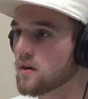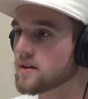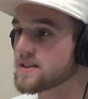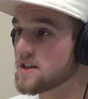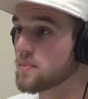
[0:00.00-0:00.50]

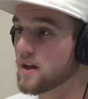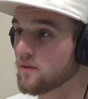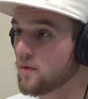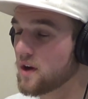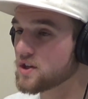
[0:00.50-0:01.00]

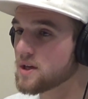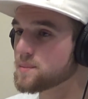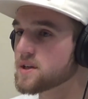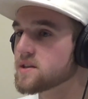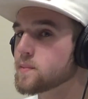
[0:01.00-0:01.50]
for
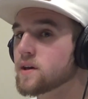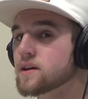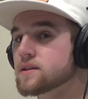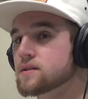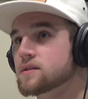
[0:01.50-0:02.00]
deepening
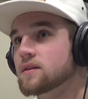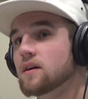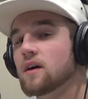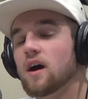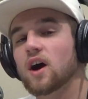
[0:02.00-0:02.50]
friendships, is
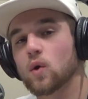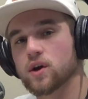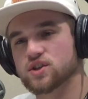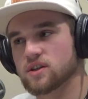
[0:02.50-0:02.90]
because